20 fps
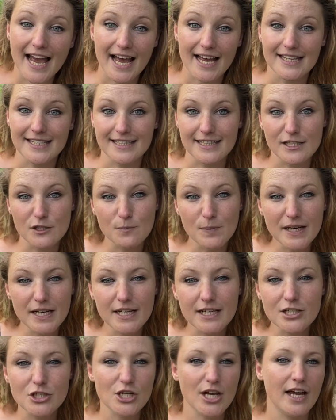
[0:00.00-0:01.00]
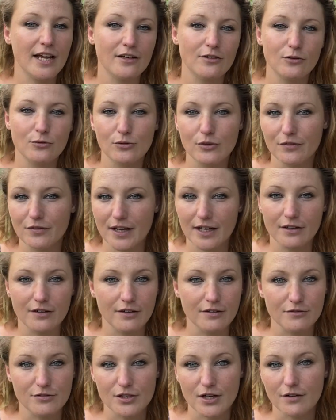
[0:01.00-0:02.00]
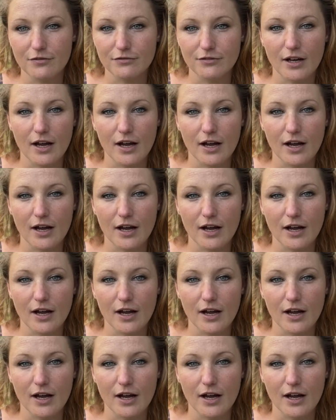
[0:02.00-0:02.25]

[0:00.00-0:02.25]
and the spinach and all of that kind of stuff.